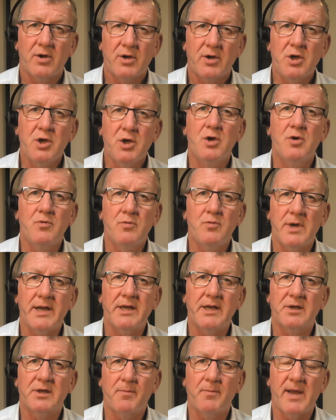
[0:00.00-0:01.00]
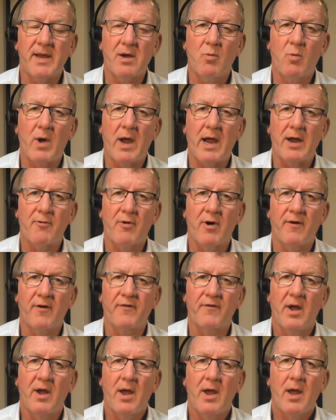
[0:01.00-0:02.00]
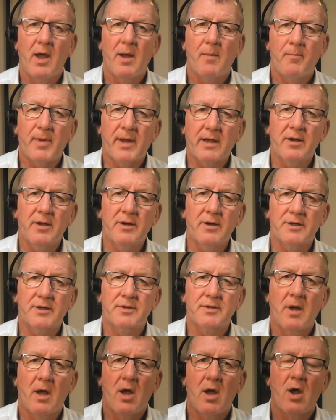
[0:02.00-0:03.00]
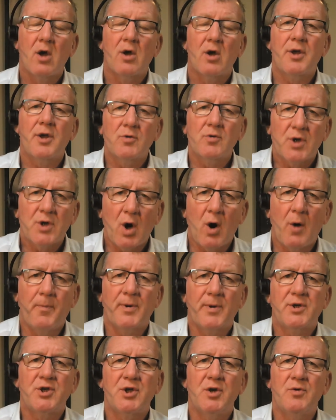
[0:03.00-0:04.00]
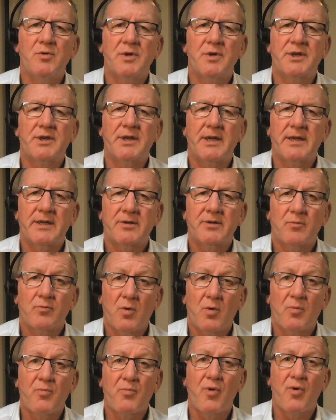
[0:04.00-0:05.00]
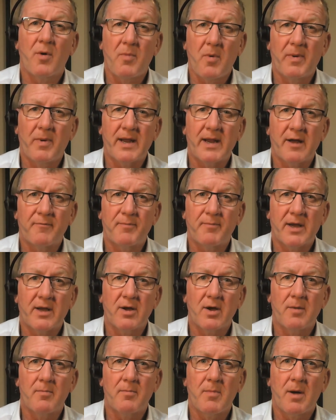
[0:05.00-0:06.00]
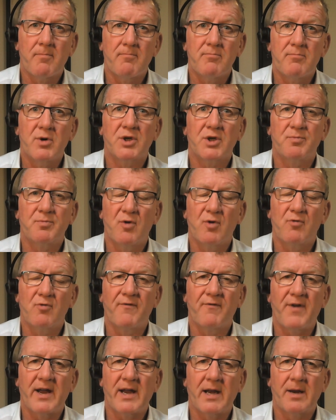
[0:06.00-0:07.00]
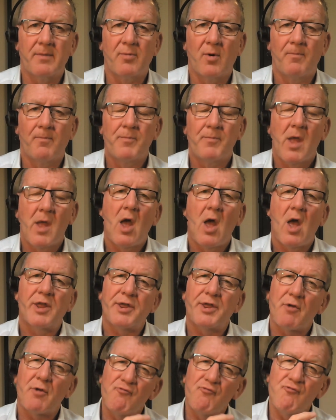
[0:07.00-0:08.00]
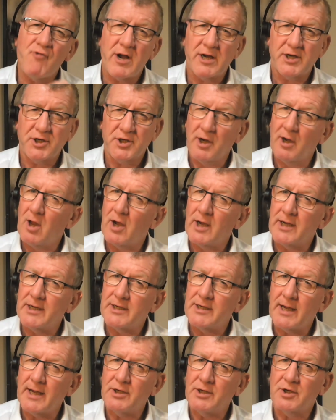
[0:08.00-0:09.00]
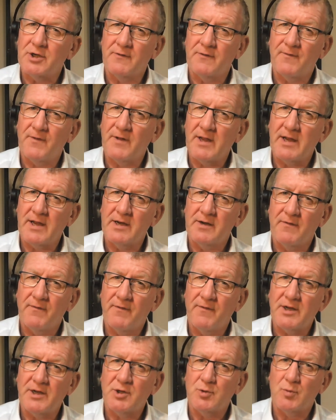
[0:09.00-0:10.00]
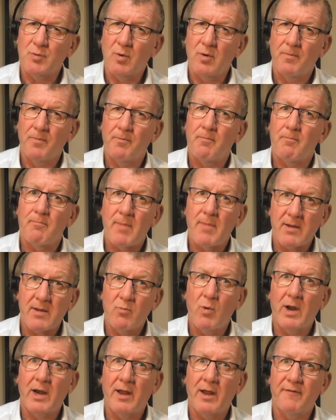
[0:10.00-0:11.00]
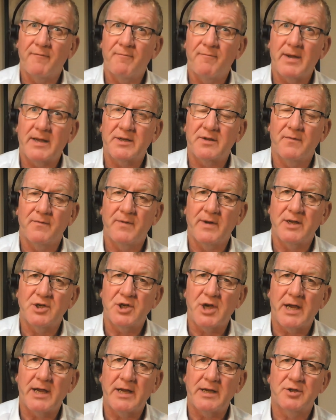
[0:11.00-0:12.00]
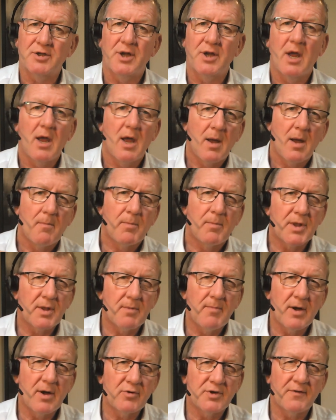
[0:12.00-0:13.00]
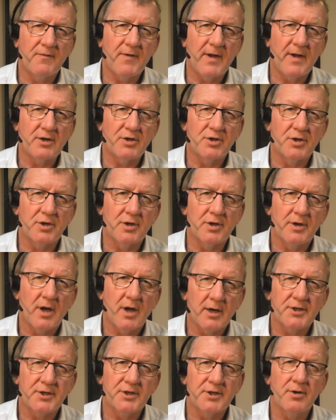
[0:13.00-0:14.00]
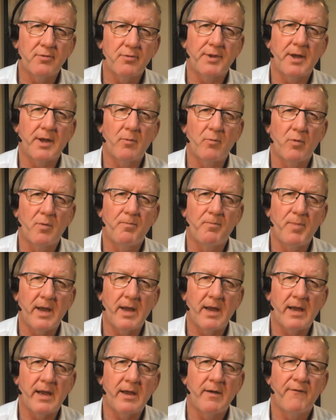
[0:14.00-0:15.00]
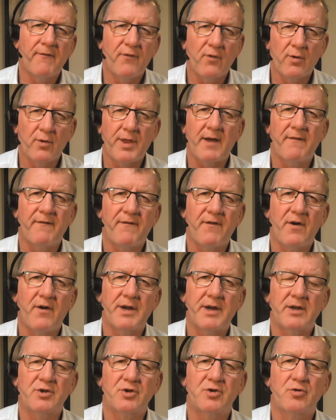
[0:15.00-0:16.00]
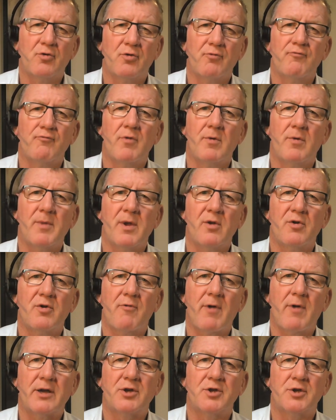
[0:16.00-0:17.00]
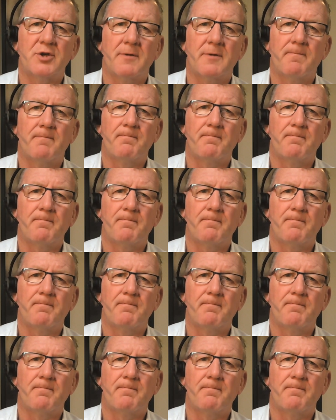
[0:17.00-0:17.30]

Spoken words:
you need to be aware of because those opportunities will probably have become much more available. The rationalization for the individual may well have massively changed, but the motivation I still think will be for that financial remuneration.